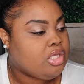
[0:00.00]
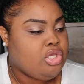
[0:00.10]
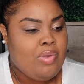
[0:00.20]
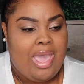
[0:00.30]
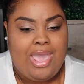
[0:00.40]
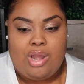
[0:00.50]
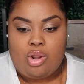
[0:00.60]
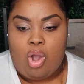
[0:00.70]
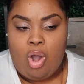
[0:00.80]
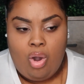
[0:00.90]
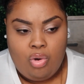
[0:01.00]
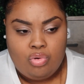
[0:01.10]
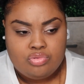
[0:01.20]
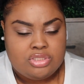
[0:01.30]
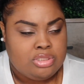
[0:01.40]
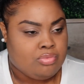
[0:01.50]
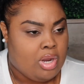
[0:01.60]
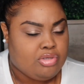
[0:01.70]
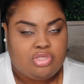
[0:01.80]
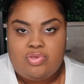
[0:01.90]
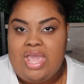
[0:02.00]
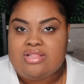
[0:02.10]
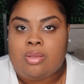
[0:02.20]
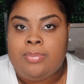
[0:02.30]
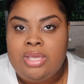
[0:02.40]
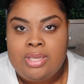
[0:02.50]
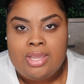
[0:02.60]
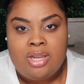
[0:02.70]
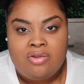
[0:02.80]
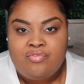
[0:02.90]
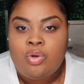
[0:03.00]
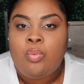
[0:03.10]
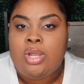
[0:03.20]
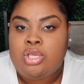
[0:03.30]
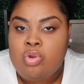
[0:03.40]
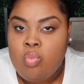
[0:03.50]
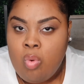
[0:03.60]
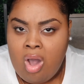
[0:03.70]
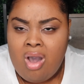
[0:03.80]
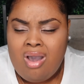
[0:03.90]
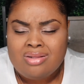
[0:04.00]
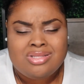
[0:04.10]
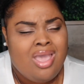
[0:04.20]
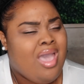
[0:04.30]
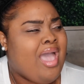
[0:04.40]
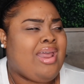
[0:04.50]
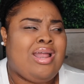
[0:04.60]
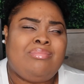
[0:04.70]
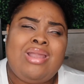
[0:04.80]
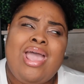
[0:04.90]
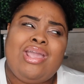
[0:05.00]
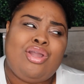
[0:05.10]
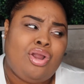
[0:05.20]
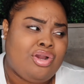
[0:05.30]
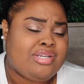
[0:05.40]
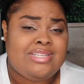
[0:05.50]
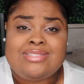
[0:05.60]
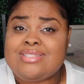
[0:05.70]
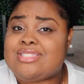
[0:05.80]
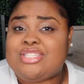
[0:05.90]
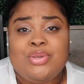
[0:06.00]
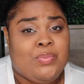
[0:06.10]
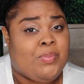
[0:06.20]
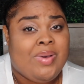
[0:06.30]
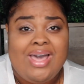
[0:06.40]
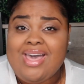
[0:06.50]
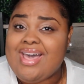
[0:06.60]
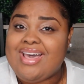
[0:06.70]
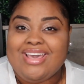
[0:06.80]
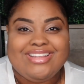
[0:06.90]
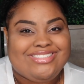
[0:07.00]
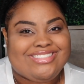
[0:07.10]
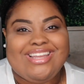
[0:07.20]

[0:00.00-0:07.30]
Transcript: you had holes in the road, so you have to be careful where you walk. And I'm like, girl, this is too much.